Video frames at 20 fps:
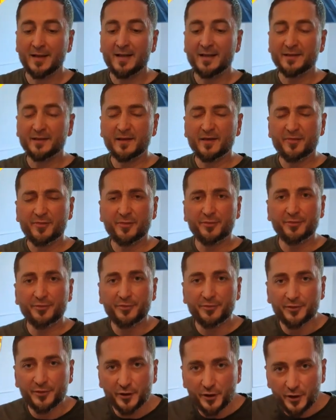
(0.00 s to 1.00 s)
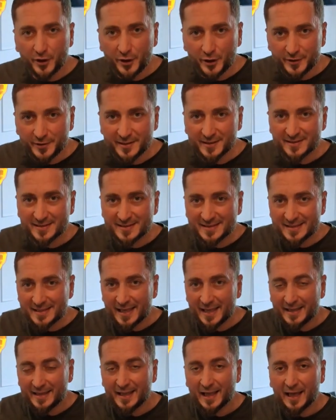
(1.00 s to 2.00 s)
The third
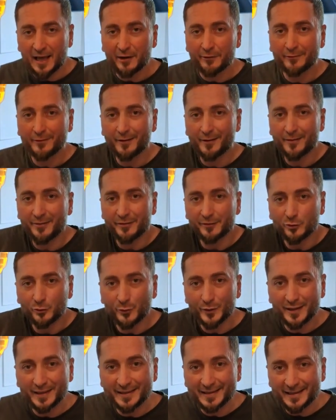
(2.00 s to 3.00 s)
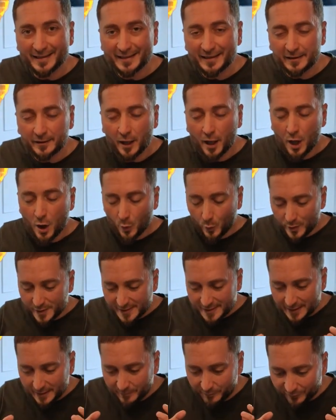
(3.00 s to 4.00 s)
scenario that we needed
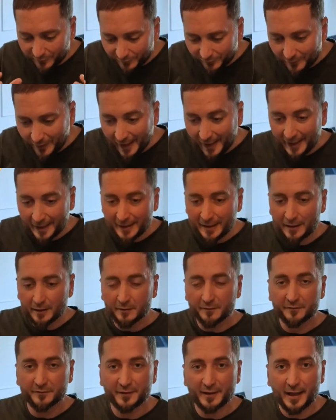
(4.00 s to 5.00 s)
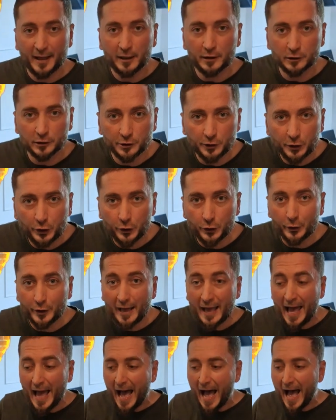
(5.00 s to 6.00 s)
was a break of that low.